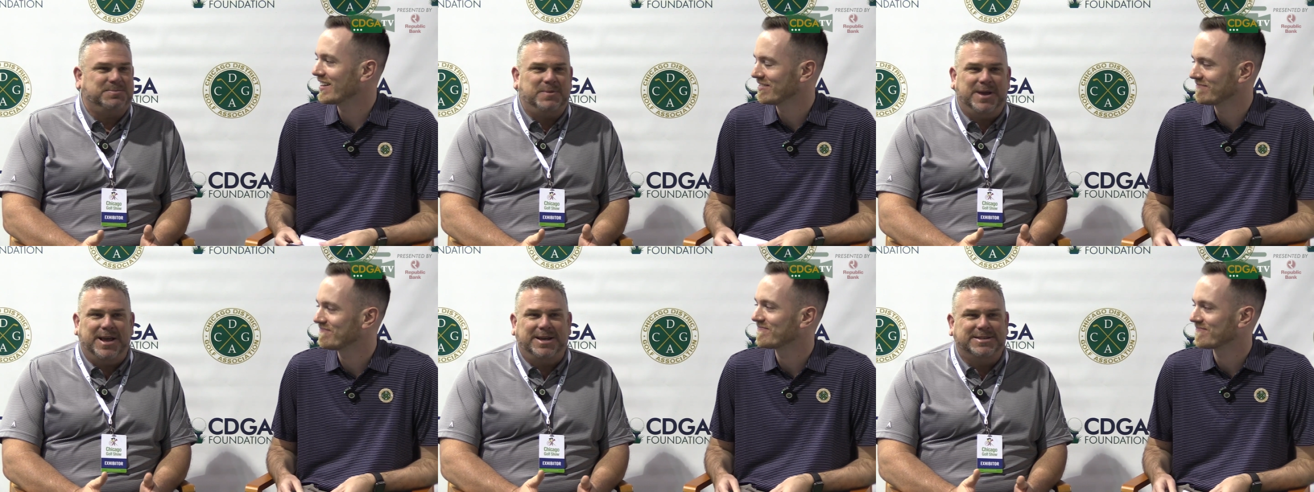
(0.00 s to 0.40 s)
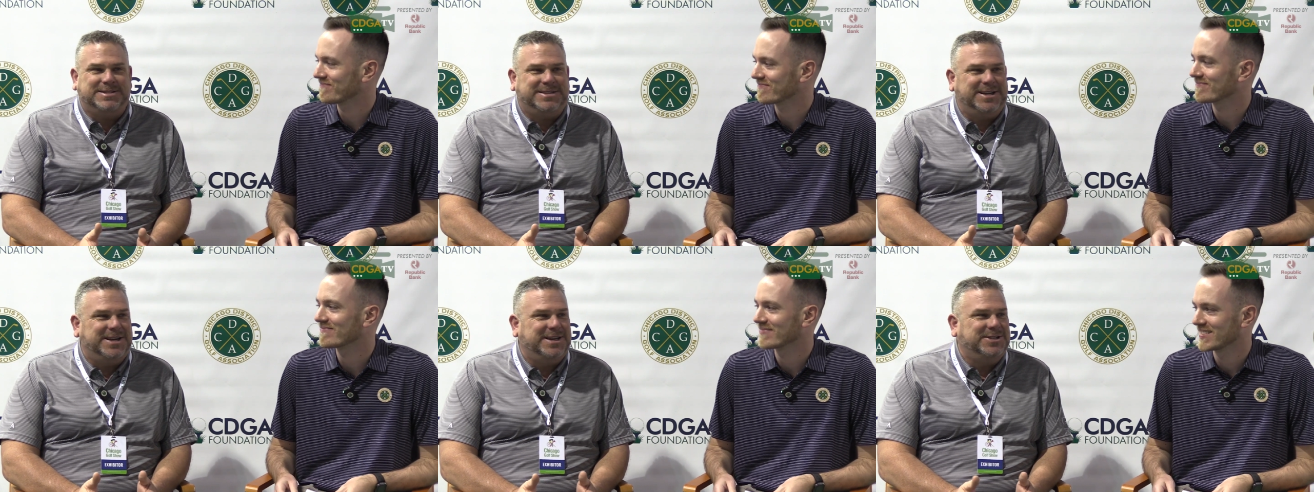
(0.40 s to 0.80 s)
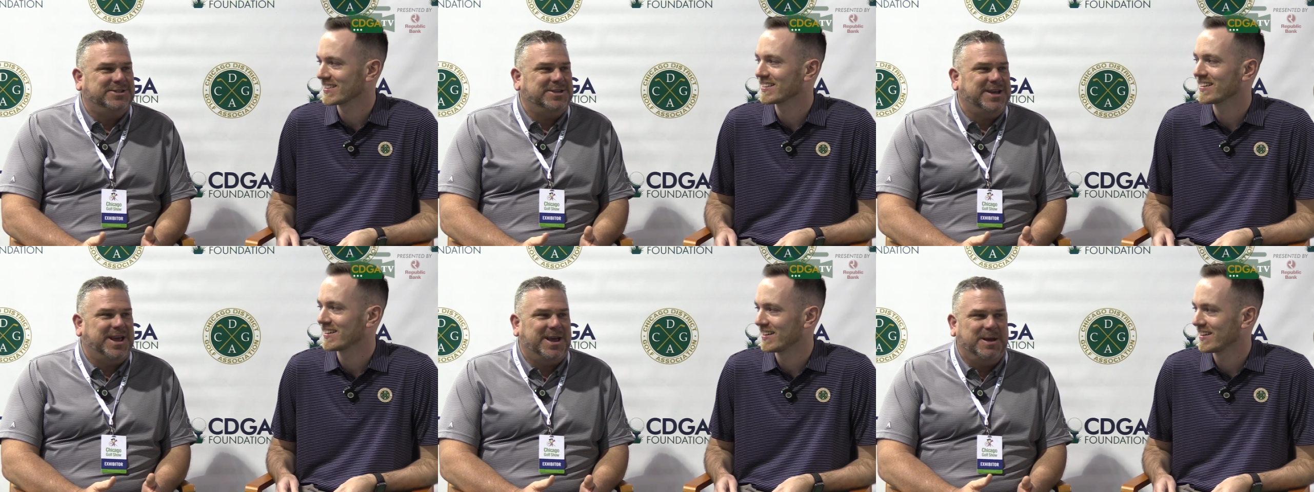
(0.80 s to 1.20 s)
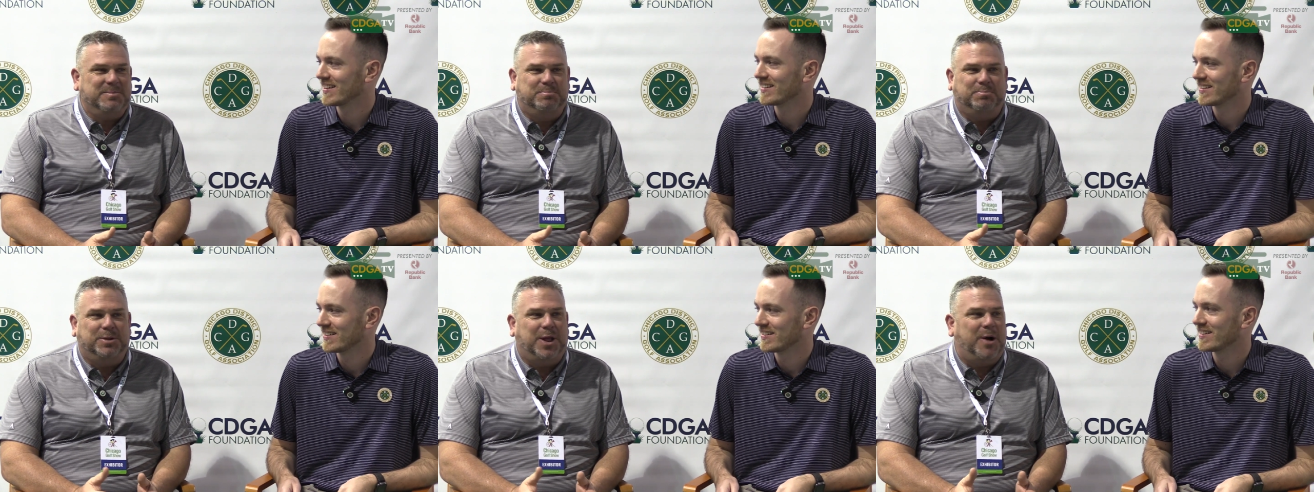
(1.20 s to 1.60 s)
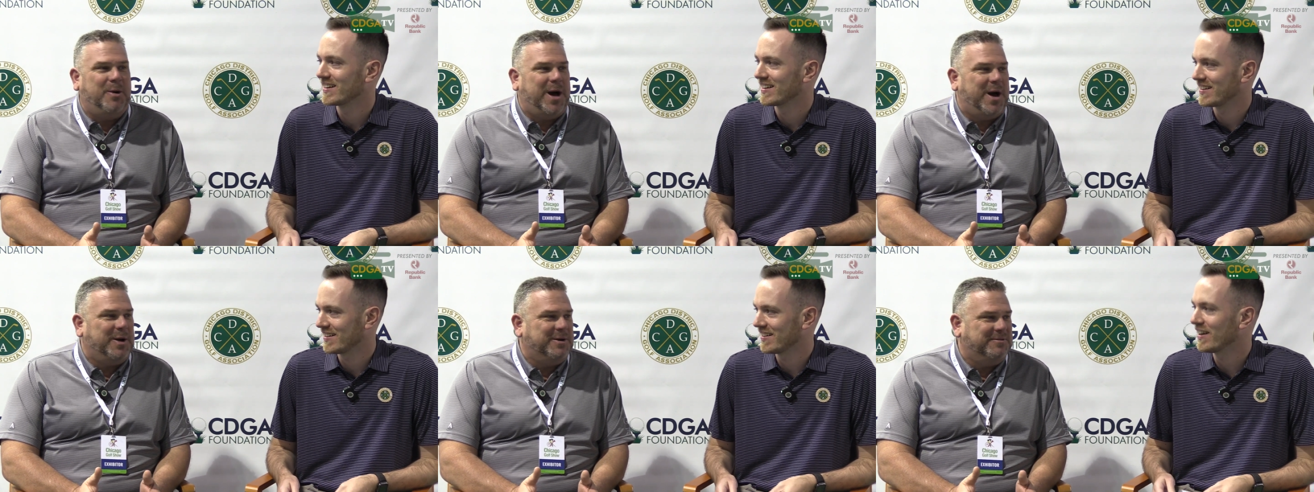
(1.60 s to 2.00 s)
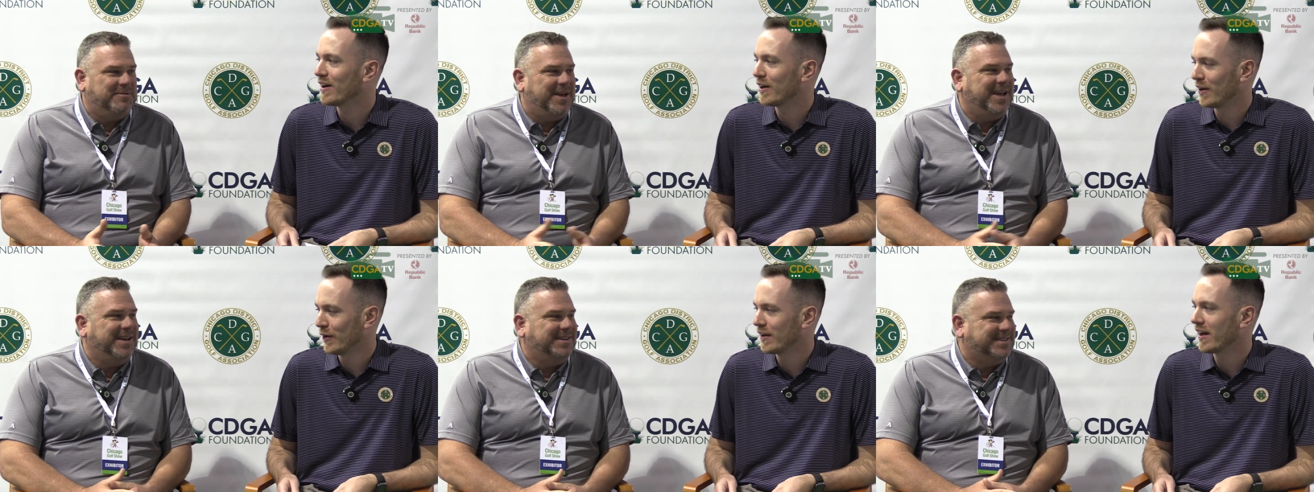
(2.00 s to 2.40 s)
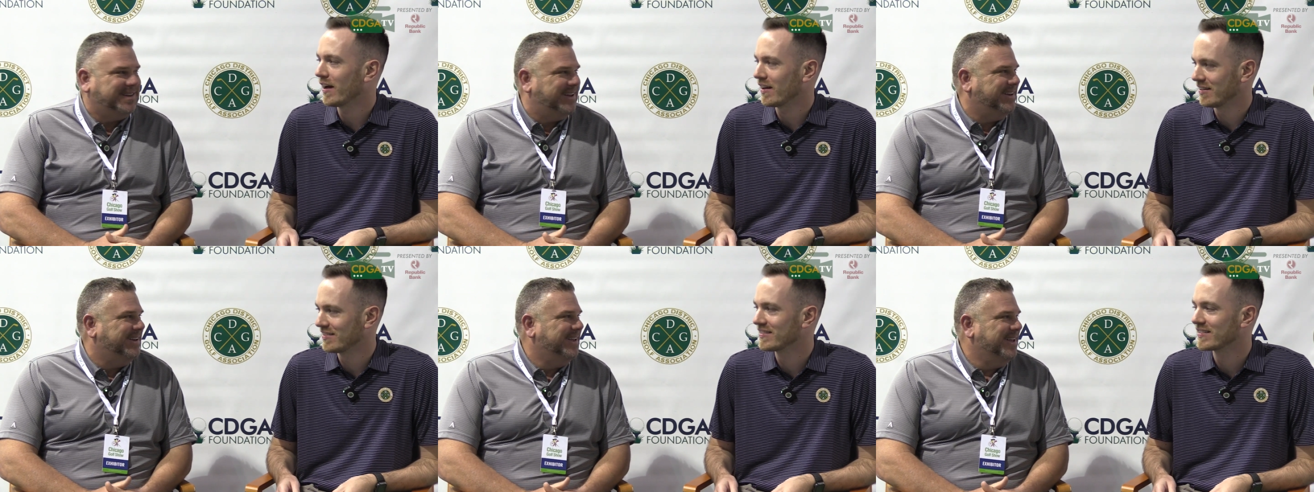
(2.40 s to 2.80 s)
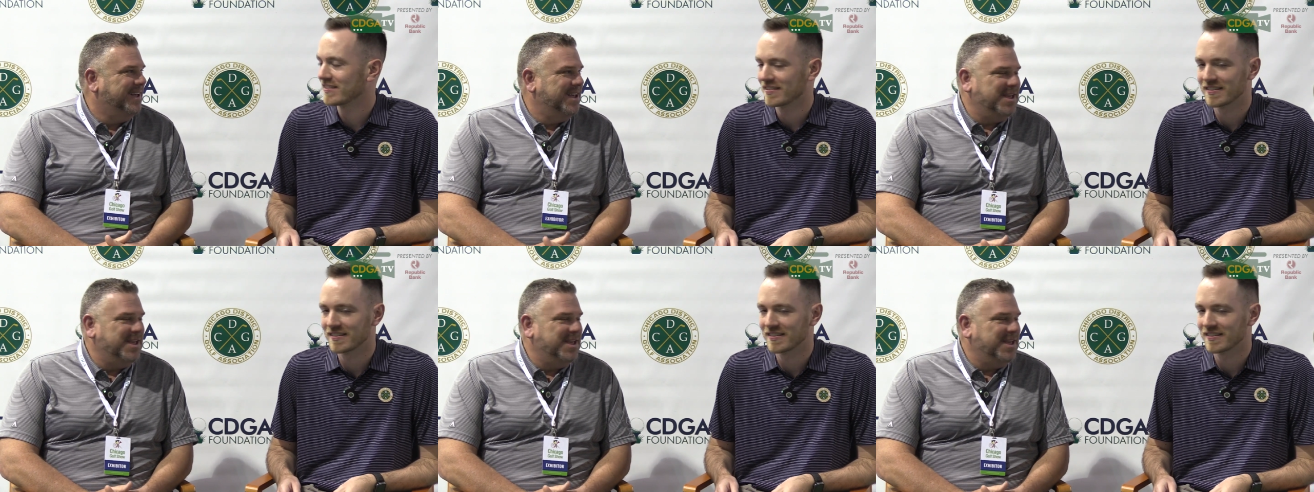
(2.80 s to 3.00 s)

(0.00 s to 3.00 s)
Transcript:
Speaker 1: ESPN CDGA blowout oh, event. Oh, yeah. and